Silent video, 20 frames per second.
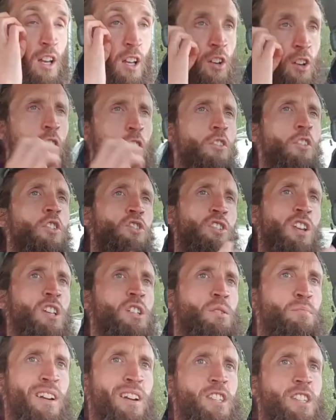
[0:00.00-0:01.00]
I don't usually
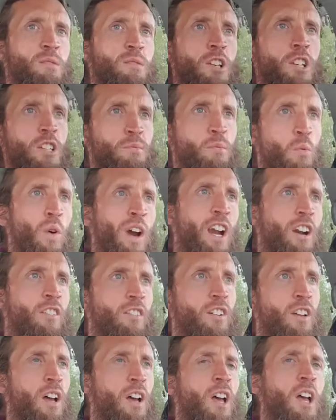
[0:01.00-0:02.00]
express it because I'm aware
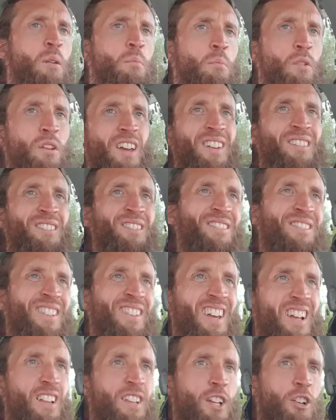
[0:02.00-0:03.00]
of it, but I can
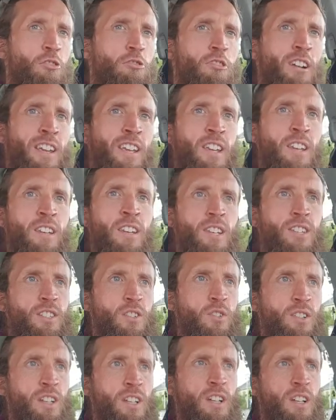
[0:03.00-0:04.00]
feel the
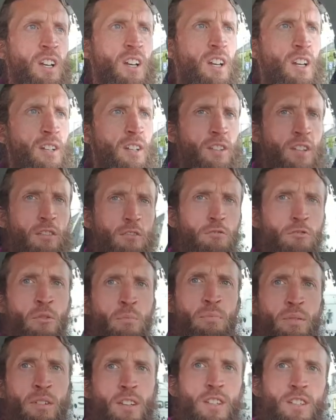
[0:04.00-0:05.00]
crankiness or the, the
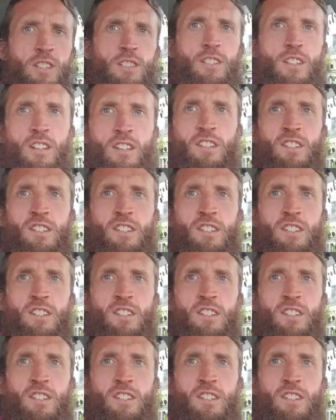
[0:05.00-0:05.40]
grumpiness the,